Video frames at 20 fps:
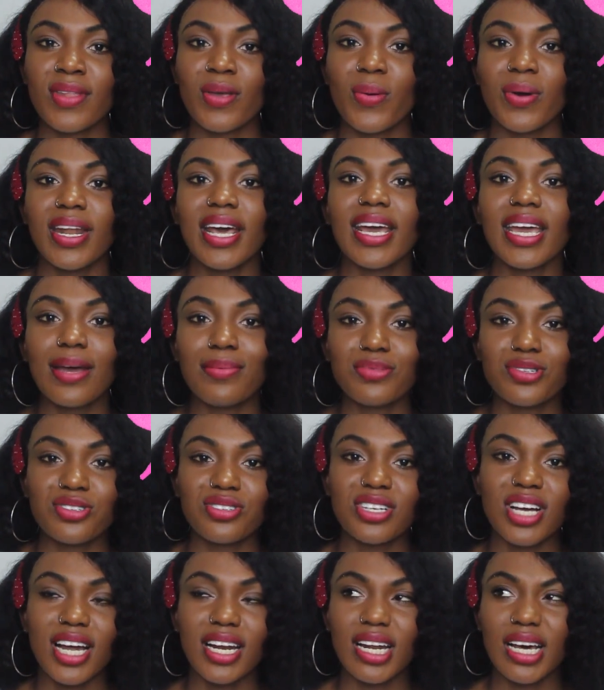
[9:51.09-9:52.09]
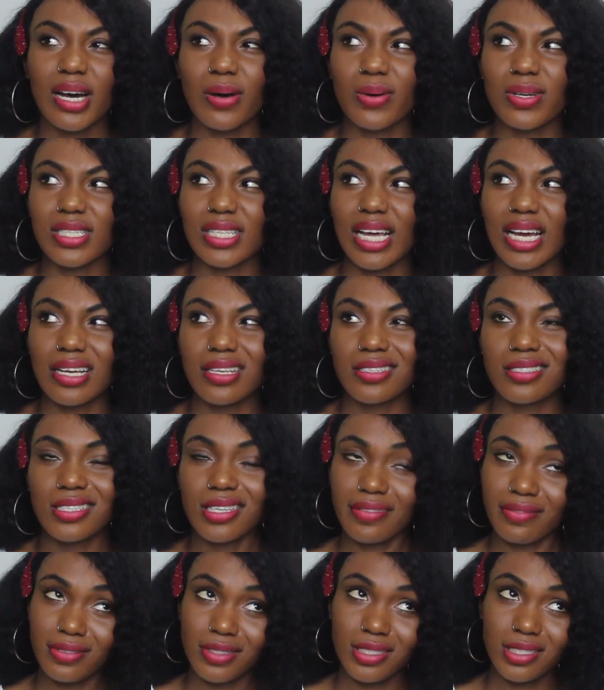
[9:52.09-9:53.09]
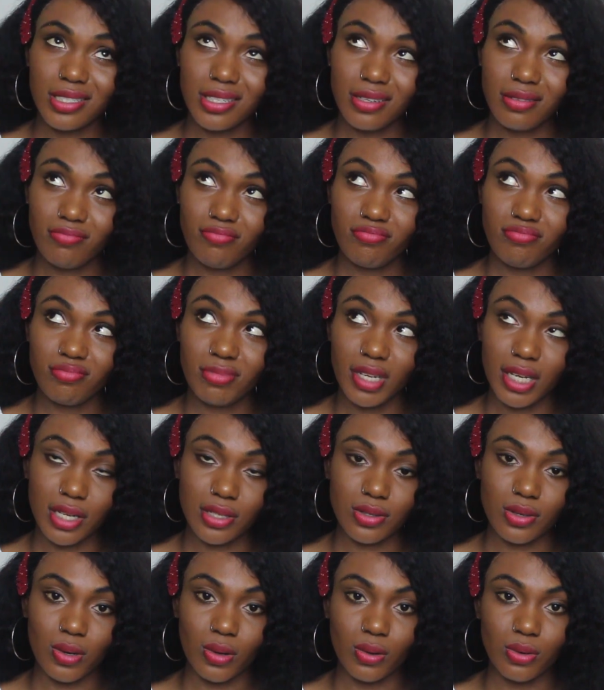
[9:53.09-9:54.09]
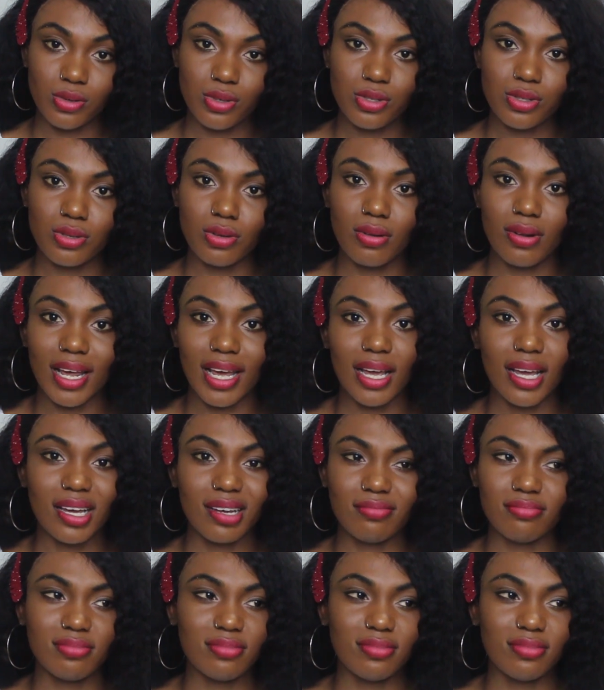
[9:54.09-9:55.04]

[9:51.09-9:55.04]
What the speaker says: When I came to China, I was like 17 years old, so like